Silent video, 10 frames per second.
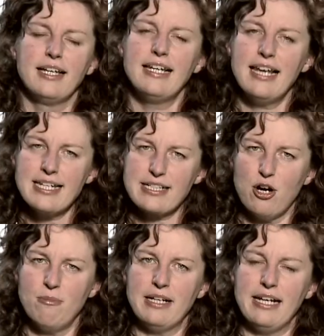Less
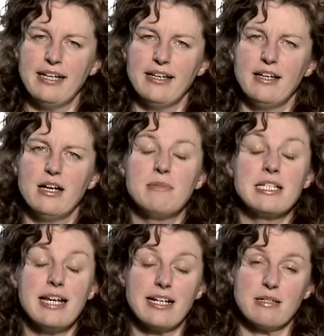commonly, a
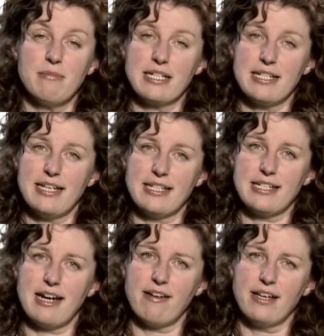mastectomy is
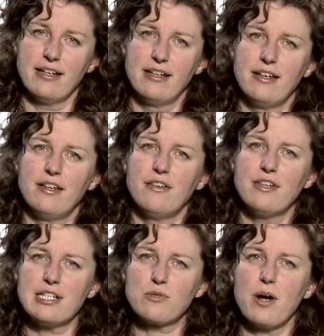necessary.
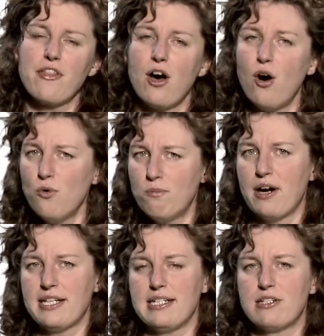This is where the whole
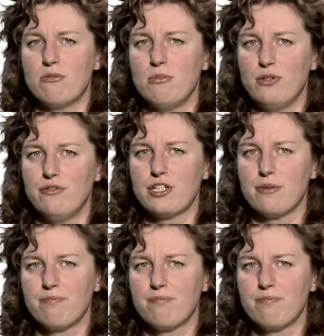breast is removed.